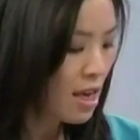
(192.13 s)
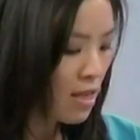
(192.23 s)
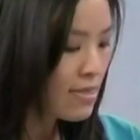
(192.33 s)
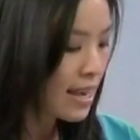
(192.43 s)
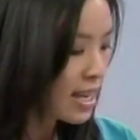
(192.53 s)
and
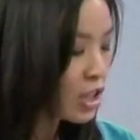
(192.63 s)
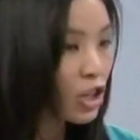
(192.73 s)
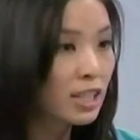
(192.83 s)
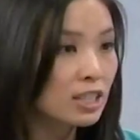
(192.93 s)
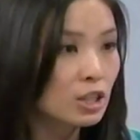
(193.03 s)
they can
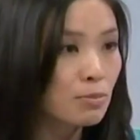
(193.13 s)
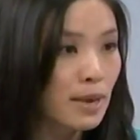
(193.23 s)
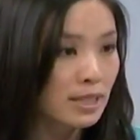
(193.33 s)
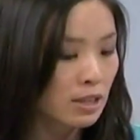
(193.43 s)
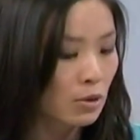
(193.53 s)
adjust it
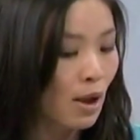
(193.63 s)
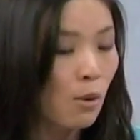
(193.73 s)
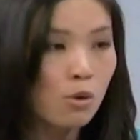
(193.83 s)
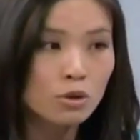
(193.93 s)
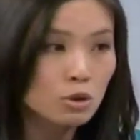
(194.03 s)
based on
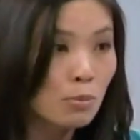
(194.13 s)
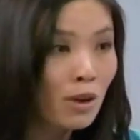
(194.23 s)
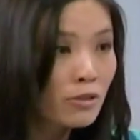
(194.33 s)
your